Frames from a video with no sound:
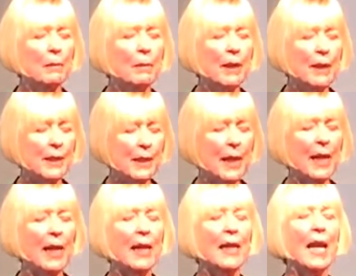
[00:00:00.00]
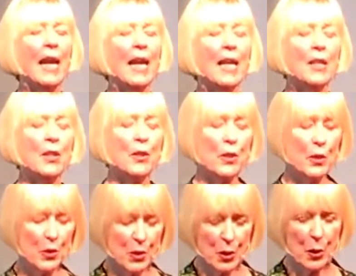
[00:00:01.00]
by saying, and
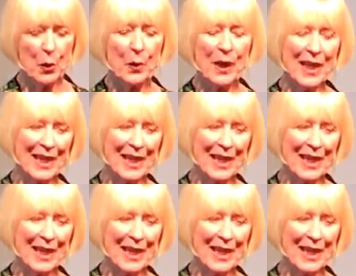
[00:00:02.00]
so it